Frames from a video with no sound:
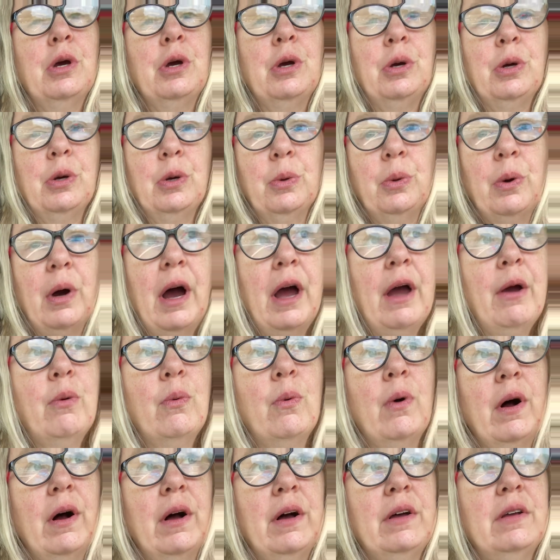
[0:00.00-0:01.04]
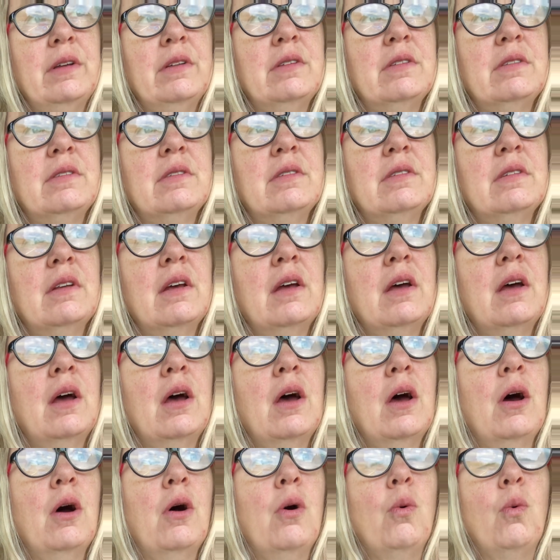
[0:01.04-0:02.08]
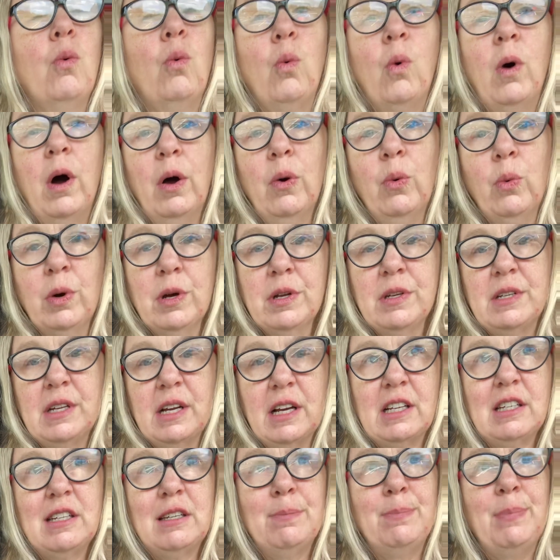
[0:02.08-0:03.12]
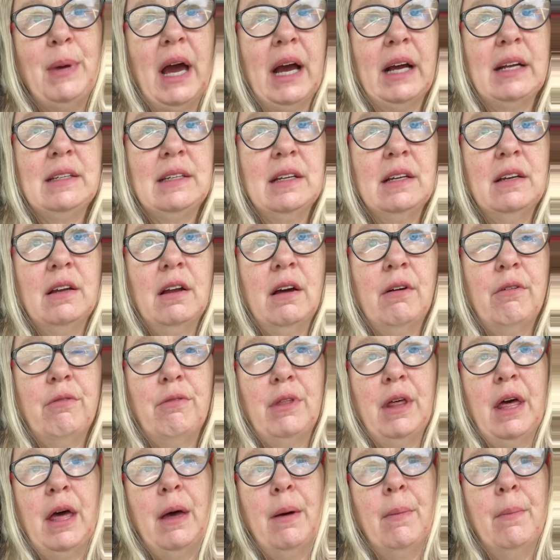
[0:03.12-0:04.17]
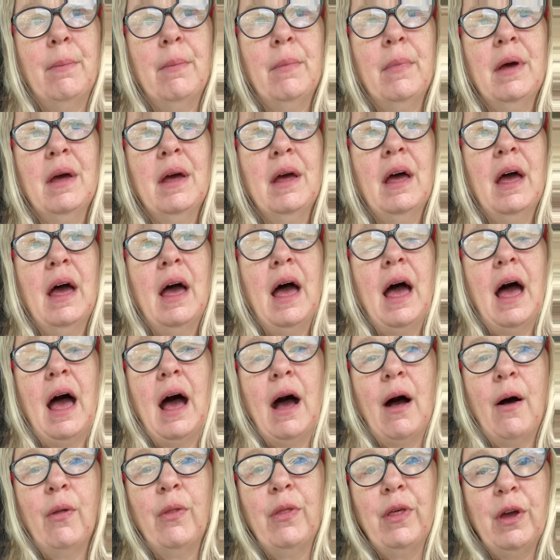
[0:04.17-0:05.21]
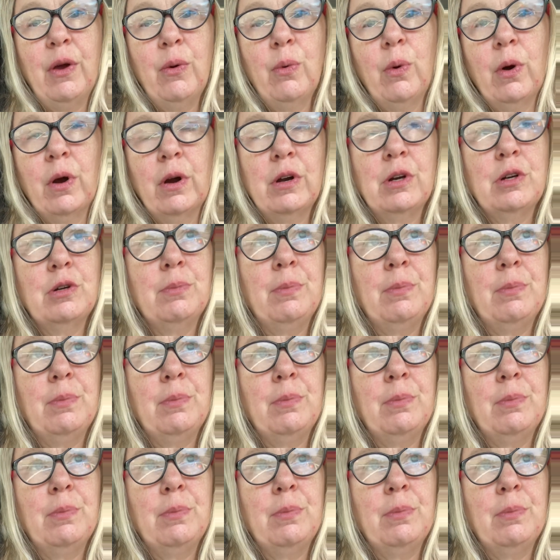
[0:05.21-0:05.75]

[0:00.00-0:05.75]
who I was, what was expected of them, how they were to